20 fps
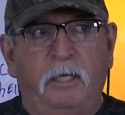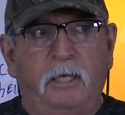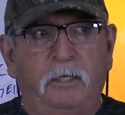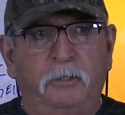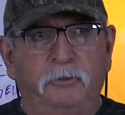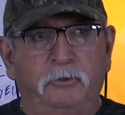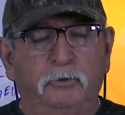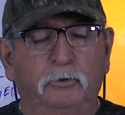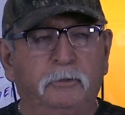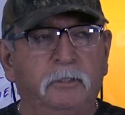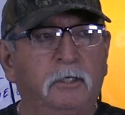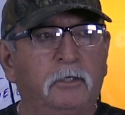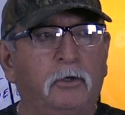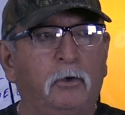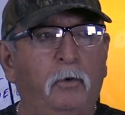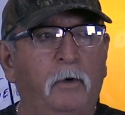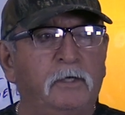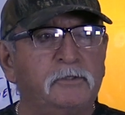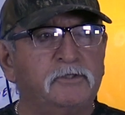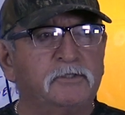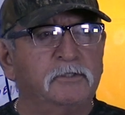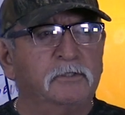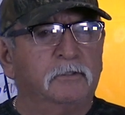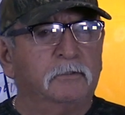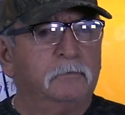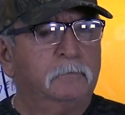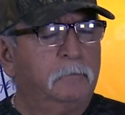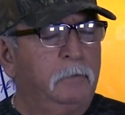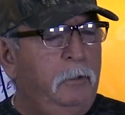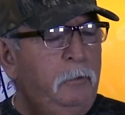And you'll get
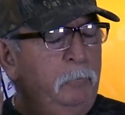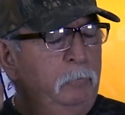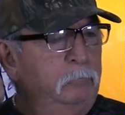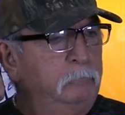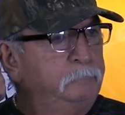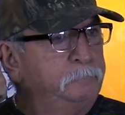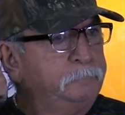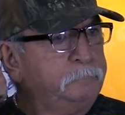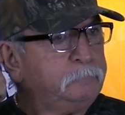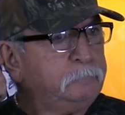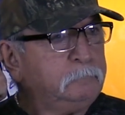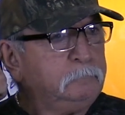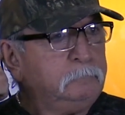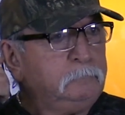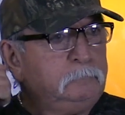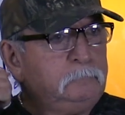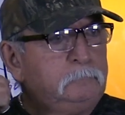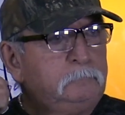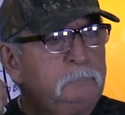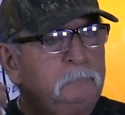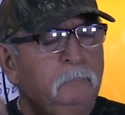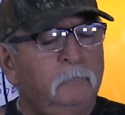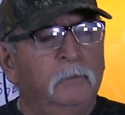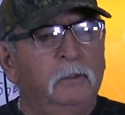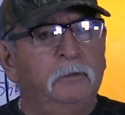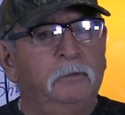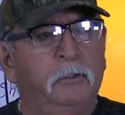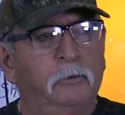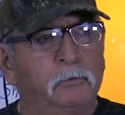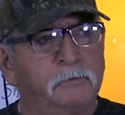questioned.
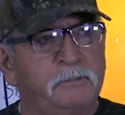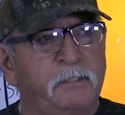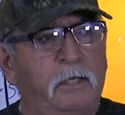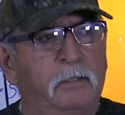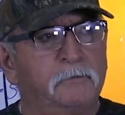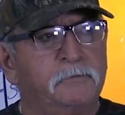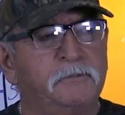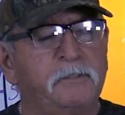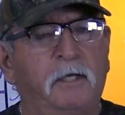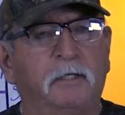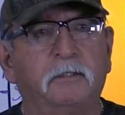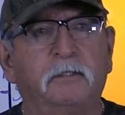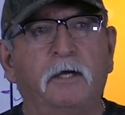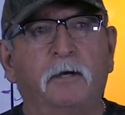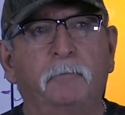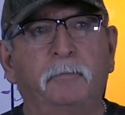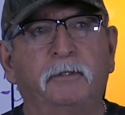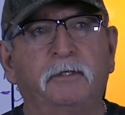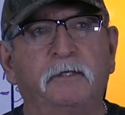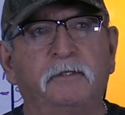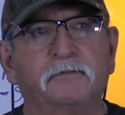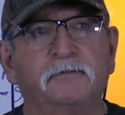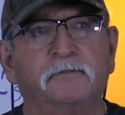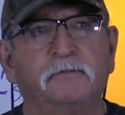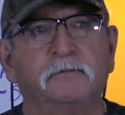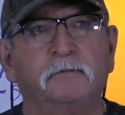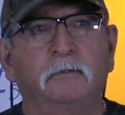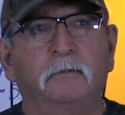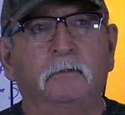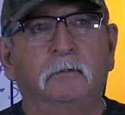There was outside
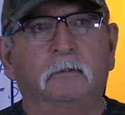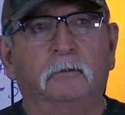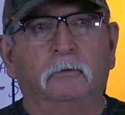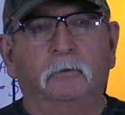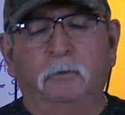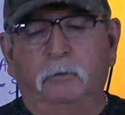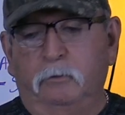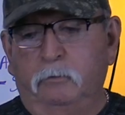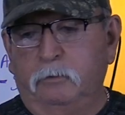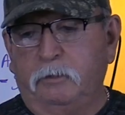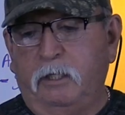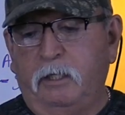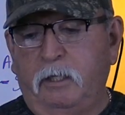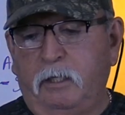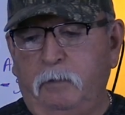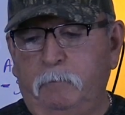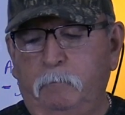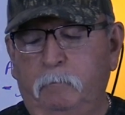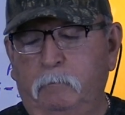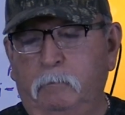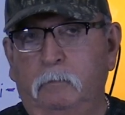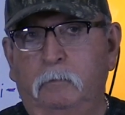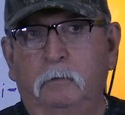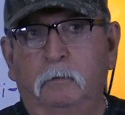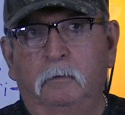companies going, okay,